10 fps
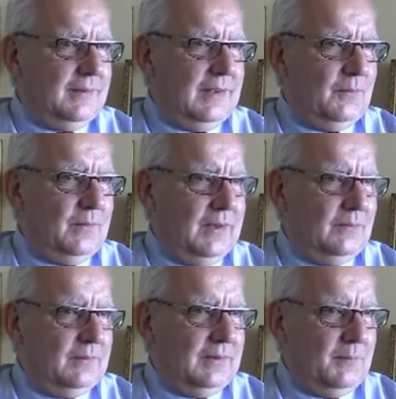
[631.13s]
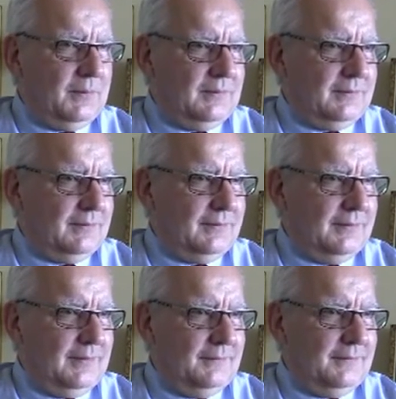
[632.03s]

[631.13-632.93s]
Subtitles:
how it happened. Yeah?